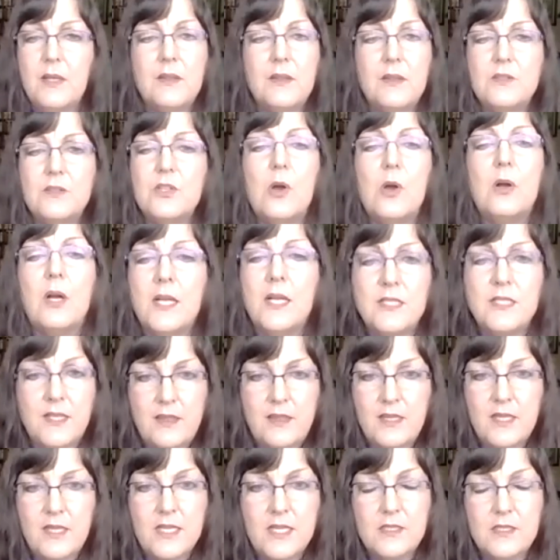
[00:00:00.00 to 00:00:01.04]
There's all kinds
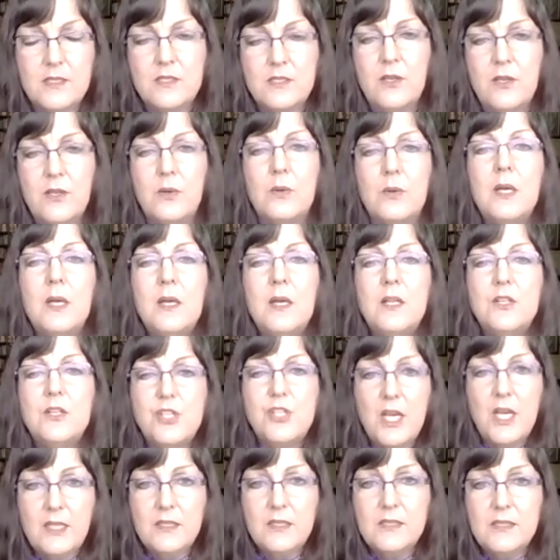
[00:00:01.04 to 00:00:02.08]
of things. So
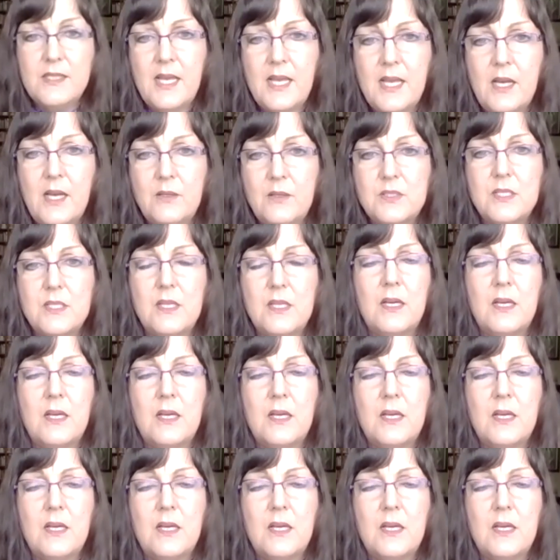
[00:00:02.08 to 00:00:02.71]
check us out.